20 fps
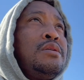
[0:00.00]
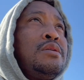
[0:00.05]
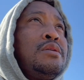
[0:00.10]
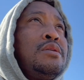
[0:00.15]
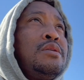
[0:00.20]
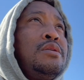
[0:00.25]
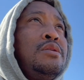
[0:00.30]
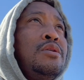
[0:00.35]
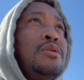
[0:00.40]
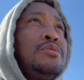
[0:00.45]

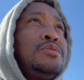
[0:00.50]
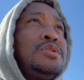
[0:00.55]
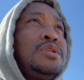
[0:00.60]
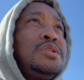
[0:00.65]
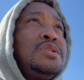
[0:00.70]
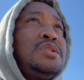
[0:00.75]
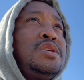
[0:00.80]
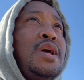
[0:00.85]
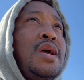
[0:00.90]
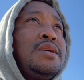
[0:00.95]
you know,
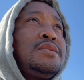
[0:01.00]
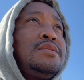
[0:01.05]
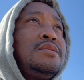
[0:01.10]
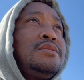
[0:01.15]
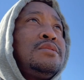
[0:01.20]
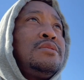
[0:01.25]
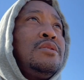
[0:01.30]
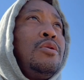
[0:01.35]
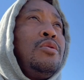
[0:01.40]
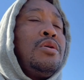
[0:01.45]
just
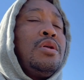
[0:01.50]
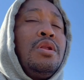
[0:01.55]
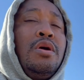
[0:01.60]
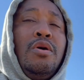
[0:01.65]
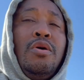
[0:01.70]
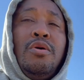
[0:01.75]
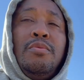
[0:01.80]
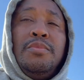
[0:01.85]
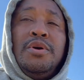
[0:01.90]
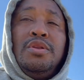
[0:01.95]
Texas,
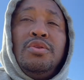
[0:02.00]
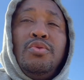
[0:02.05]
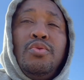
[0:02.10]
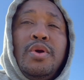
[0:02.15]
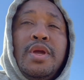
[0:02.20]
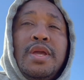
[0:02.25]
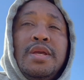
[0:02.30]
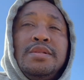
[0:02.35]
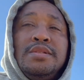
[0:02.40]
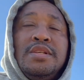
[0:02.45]
Oklahoma,
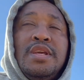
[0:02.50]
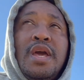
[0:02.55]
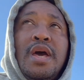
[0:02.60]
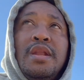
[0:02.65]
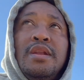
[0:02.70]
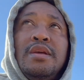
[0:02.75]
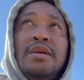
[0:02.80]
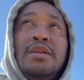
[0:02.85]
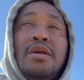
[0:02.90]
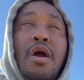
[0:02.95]

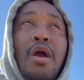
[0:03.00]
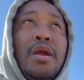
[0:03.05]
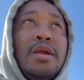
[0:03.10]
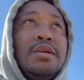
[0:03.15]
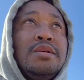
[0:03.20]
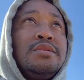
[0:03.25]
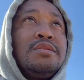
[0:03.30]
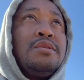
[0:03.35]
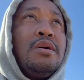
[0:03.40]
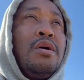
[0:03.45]
Louisiana, and
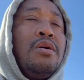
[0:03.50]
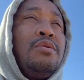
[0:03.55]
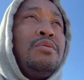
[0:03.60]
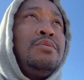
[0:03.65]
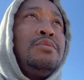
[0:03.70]
Arkansas.